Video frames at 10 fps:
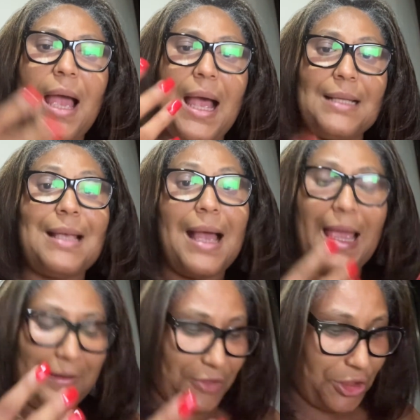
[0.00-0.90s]
As I
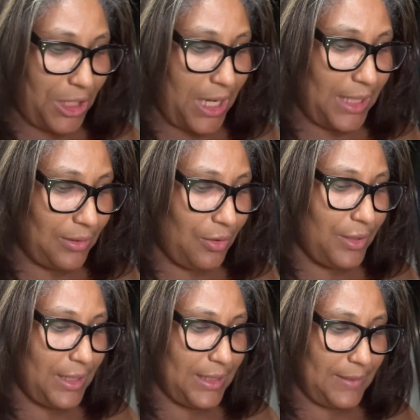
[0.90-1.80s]
have shared
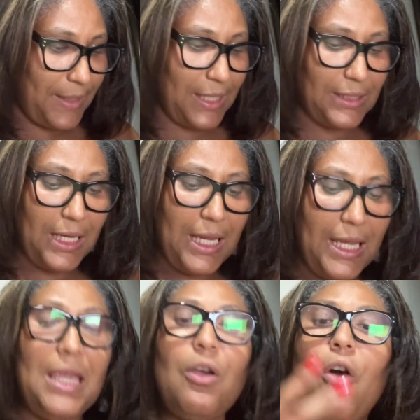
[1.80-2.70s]
on this page,
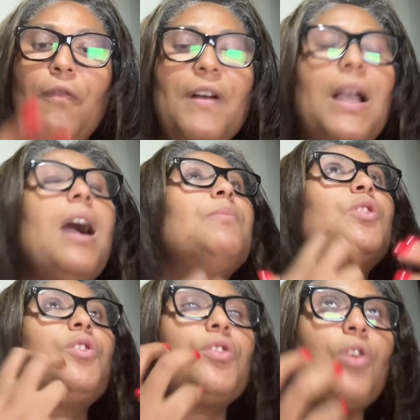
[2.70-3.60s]
he
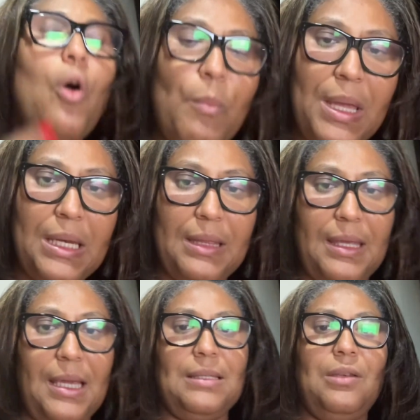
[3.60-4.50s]
overcomes so many
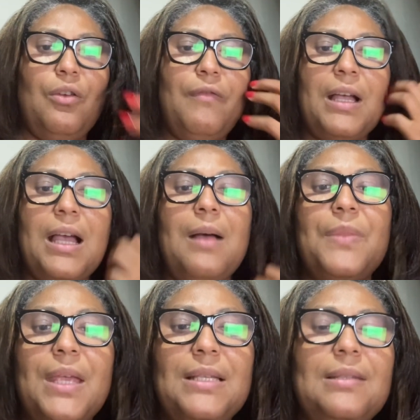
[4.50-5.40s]
things. He overcome
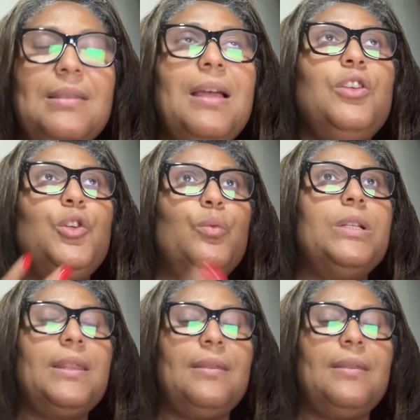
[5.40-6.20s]
things that you would